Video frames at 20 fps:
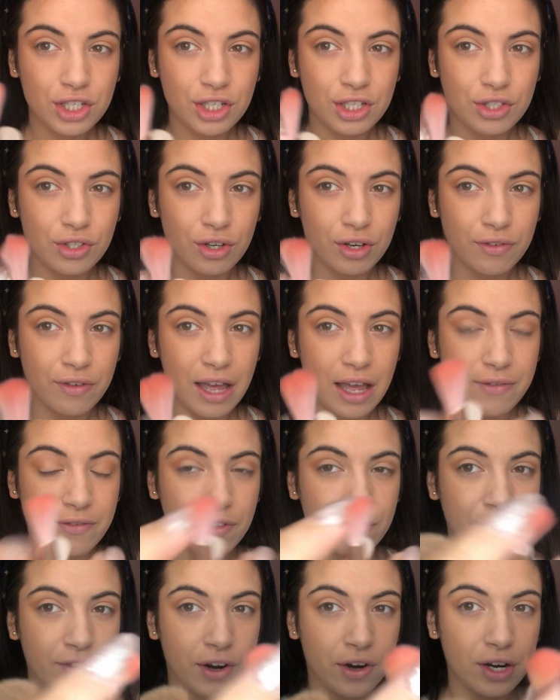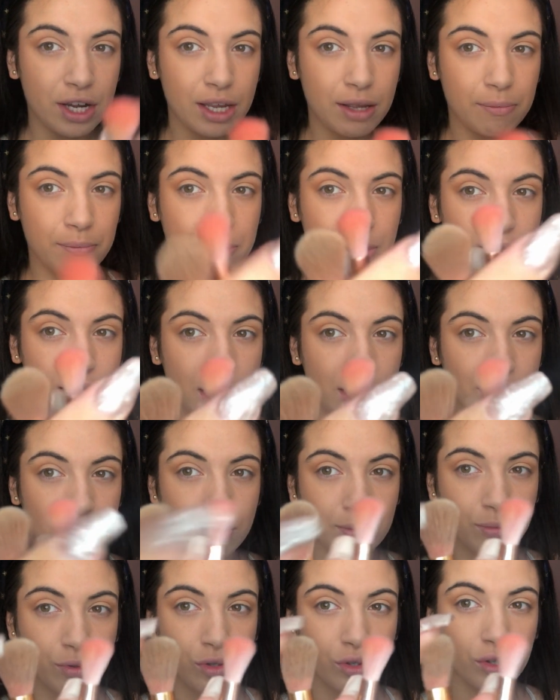to sort of have a very
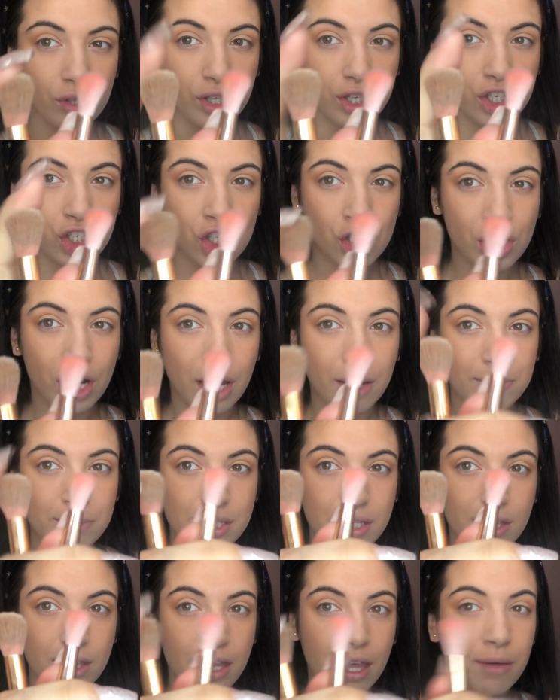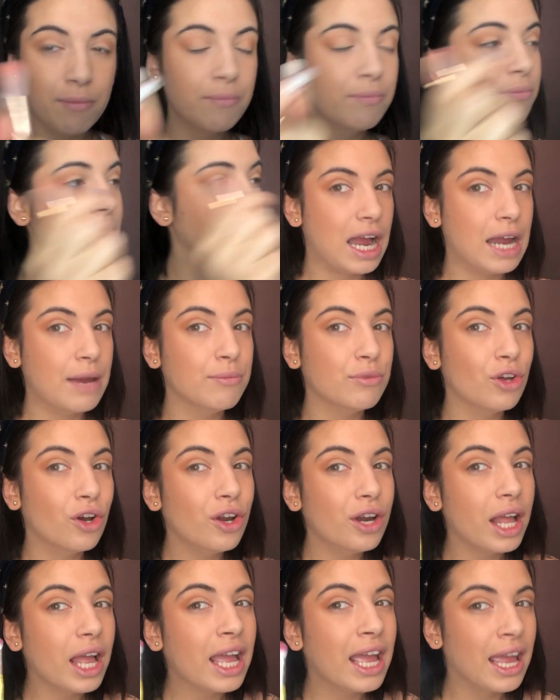blendable shape to them. I'm
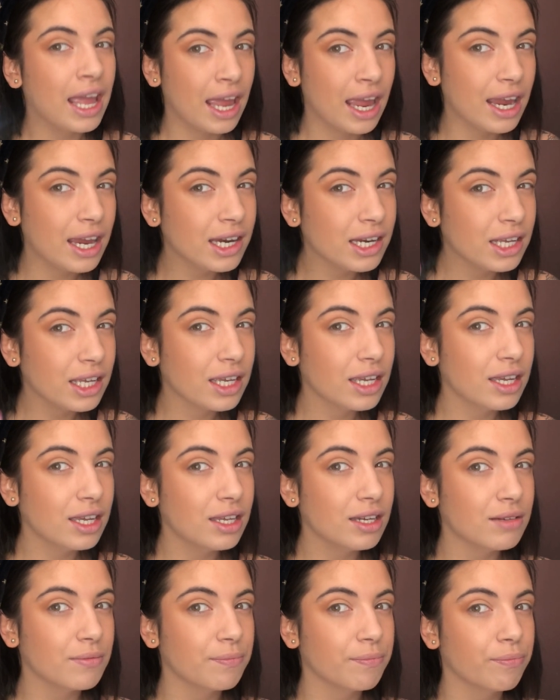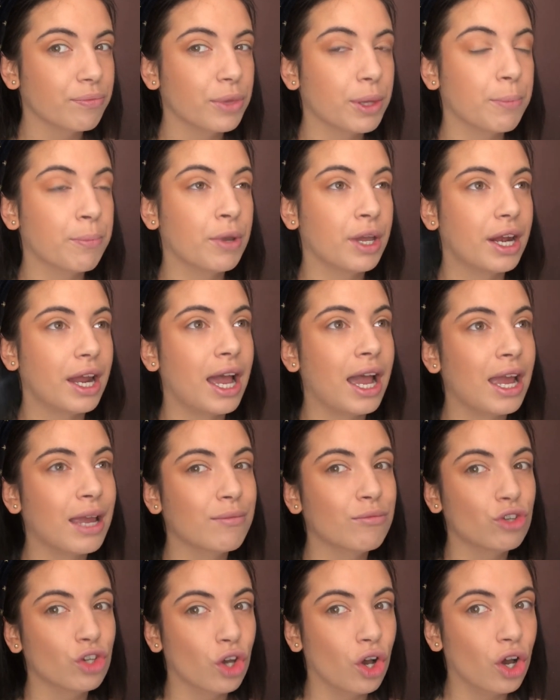not hating it, but
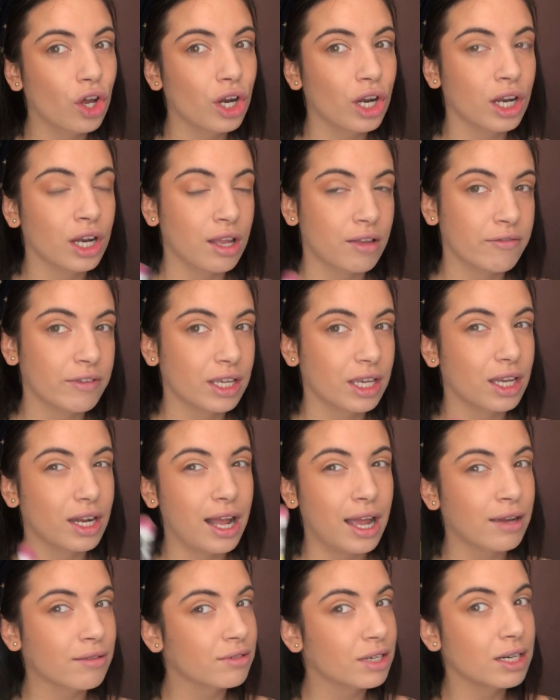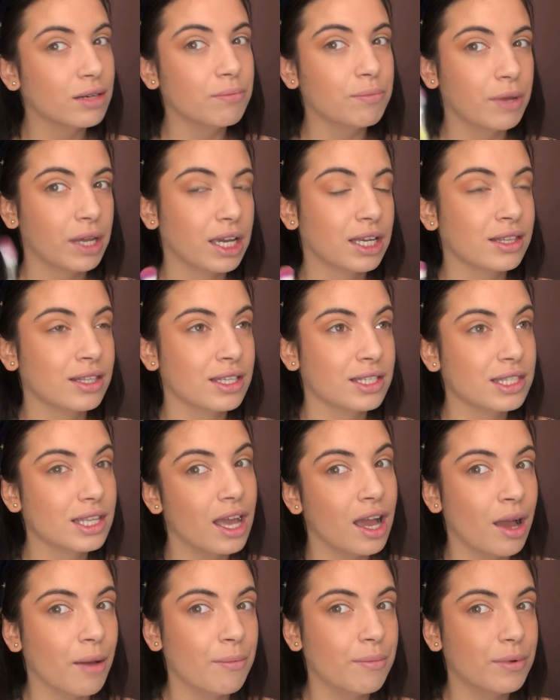I'm not loving it. I wouldn't pick this
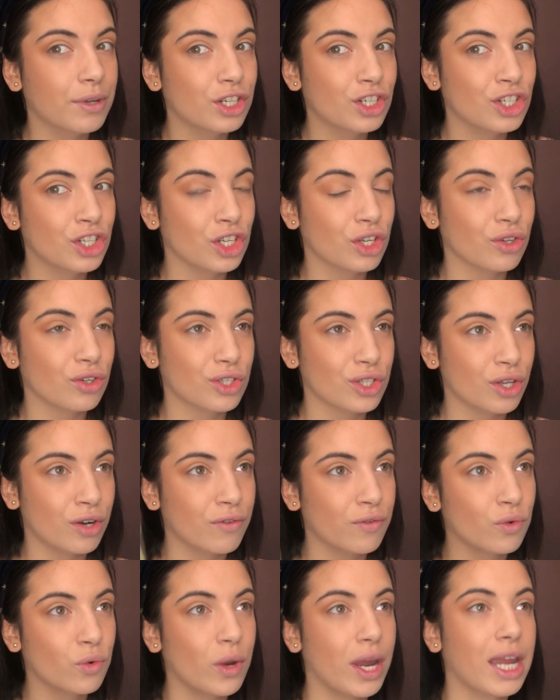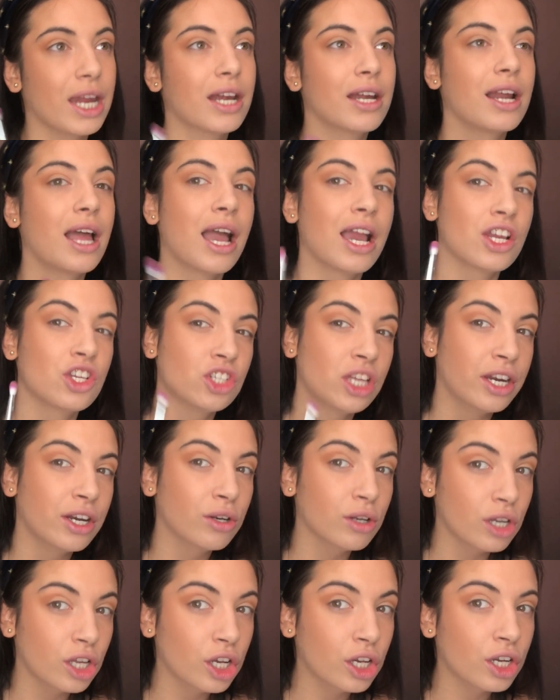up to sort of create an
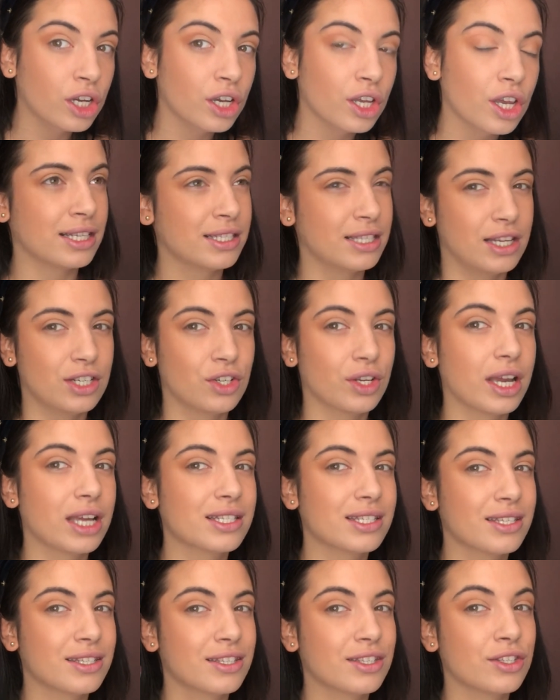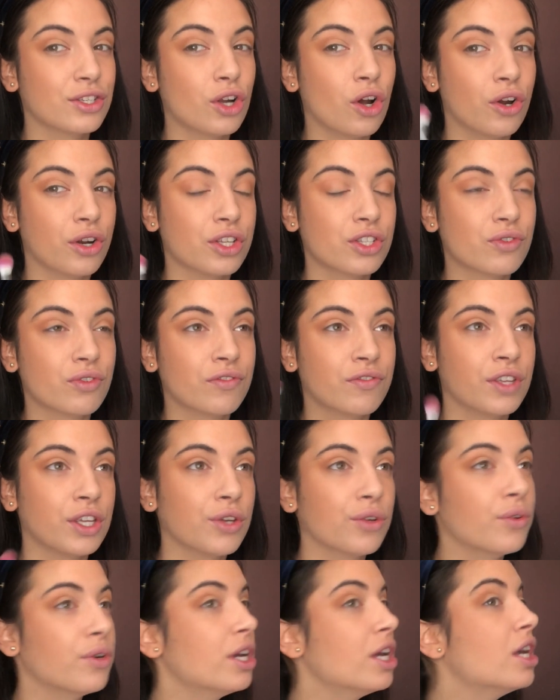eyeshadow look. Like I said, you guys, this is an honest
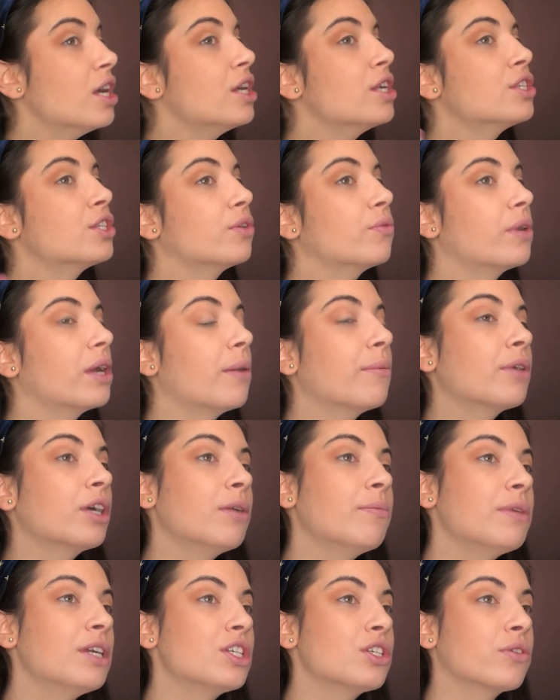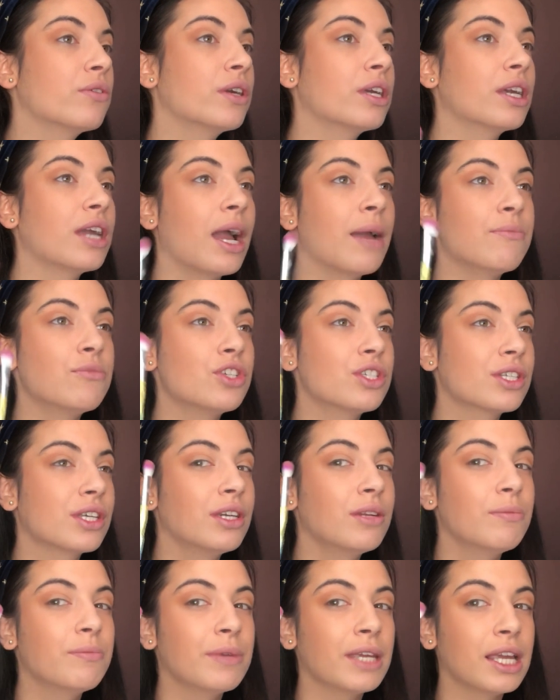review. So what I'm going to be doing, I'm just
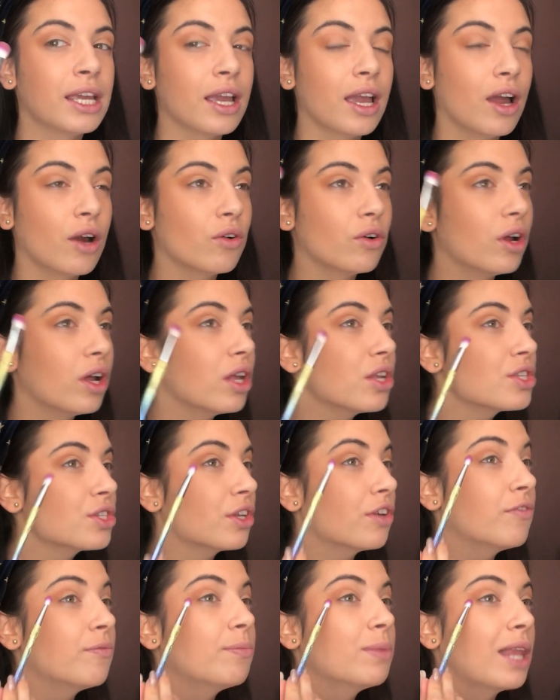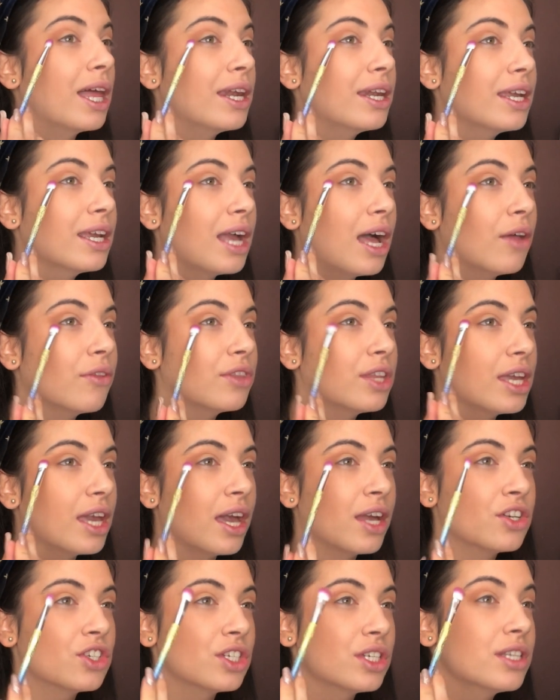going to be sort of blending out the
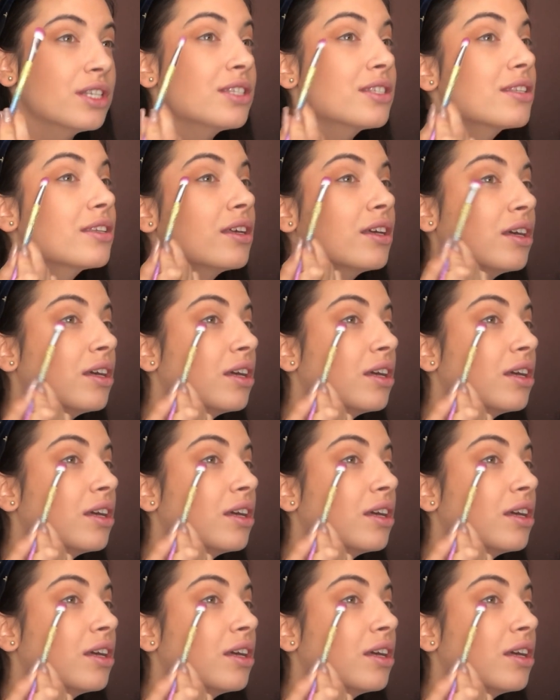edges.